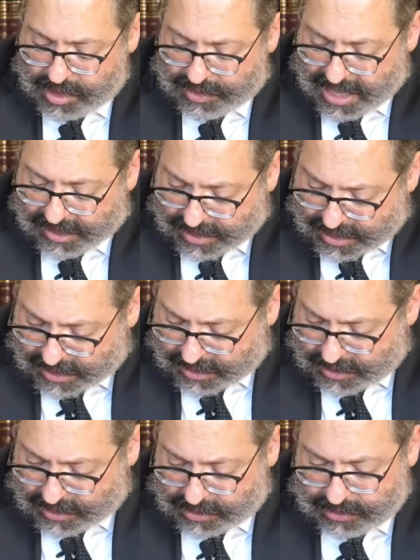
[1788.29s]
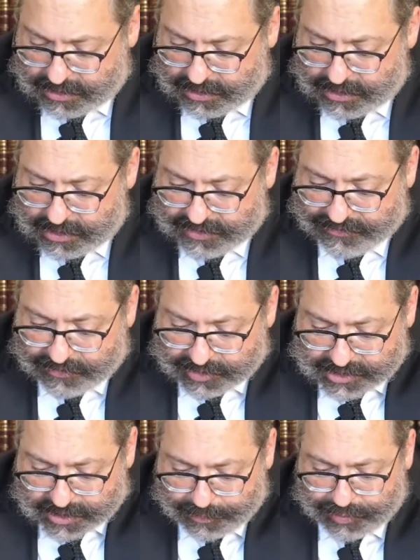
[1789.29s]
That is for
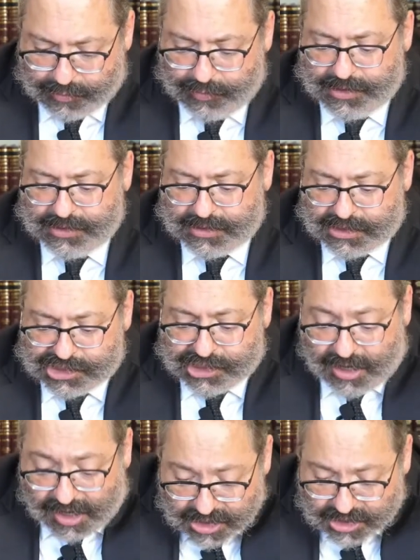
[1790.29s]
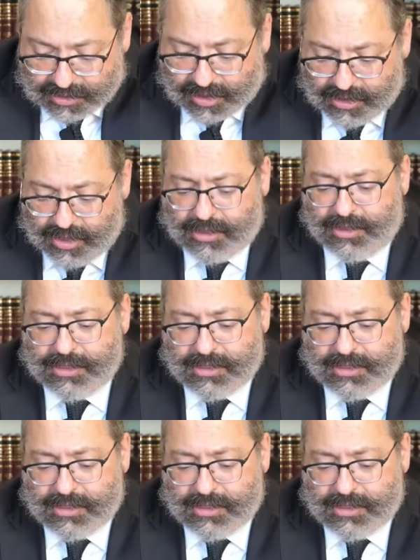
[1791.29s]
a simple reason. It's forbidden